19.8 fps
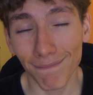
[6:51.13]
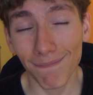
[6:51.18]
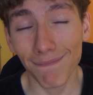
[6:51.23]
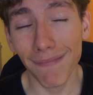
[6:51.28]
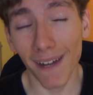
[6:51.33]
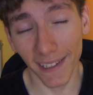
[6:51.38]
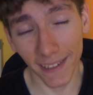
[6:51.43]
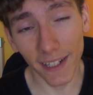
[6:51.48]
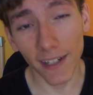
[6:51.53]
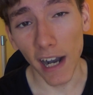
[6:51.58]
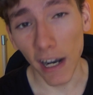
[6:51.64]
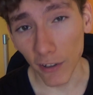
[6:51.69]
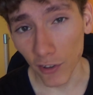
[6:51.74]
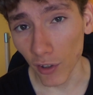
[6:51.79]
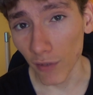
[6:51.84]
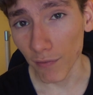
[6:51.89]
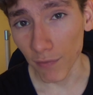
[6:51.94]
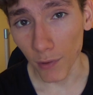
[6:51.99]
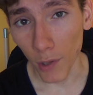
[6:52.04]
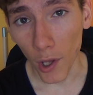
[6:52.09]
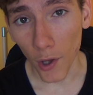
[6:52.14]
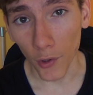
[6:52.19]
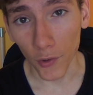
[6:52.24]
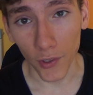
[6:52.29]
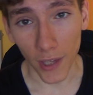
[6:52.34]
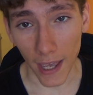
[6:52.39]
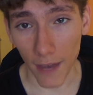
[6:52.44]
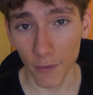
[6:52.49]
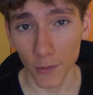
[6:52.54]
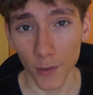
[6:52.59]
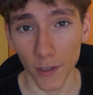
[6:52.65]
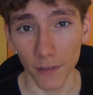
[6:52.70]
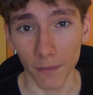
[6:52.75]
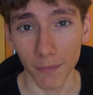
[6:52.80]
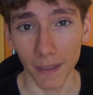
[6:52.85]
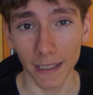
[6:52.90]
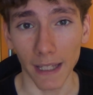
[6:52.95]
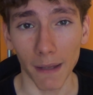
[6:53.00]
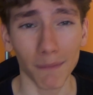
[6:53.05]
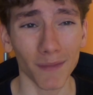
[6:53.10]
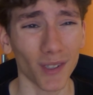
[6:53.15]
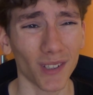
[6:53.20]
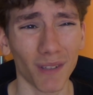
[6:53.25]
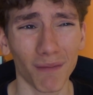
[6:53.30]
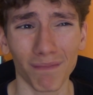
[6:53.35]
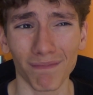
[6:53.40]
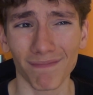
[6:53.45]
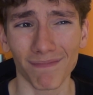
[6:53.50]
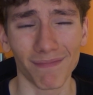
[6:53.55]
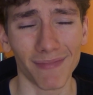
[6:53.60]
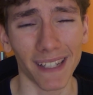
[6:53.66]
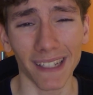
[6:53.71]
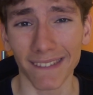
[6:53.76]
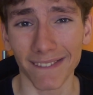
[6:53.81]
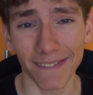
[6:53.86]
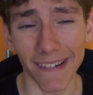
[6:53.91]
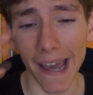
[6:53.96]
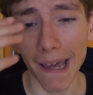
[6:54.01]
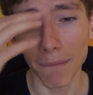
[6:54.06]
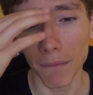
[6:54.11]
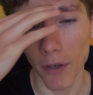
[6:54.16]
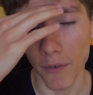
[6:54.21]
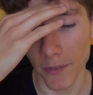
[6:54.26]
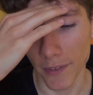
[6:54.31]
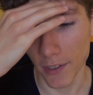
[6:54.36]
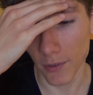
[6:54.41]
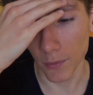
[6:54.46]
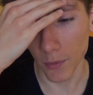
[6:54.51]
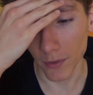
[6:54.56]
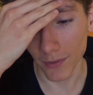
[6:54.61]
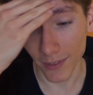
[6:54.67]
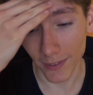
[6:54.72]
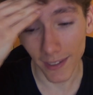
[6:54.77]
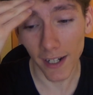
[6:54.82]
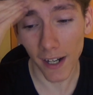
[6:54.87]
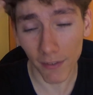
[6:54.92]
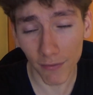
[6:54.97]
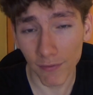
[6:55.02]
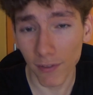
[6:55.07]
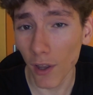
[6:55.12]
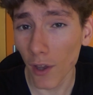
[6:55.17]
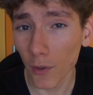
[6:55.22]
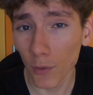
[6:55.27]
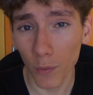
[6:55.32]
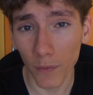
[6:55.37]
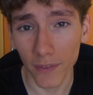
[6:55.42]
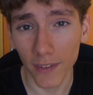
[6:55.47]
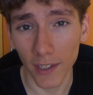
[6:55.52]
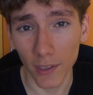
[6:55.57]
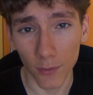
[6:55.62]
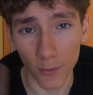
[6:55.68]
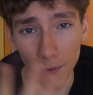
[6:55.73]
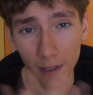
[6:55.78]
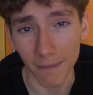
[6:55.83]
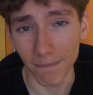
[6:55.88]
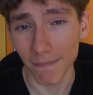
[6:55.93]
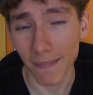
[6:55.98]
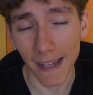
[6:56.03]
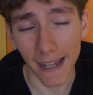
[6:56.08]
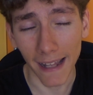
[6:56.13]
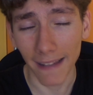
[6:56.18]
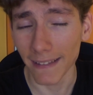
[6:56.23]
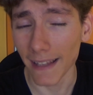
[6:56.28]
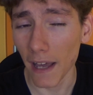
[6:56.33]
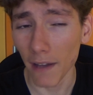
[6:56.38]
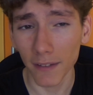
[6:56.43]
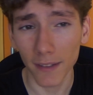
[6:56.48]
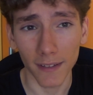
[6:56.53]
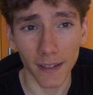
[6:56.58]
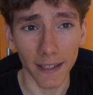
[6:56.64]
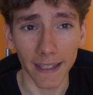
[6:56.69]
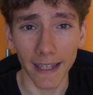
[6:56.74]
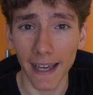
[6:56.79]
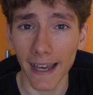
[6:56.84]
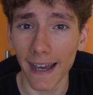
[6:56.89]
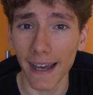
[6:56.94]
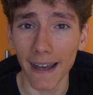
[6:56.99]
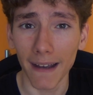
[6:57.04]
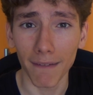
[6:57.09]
But there are some flaws, I have to admit. I'm not a big fanboy of these movies. There are flaws with this one, undoubtedly.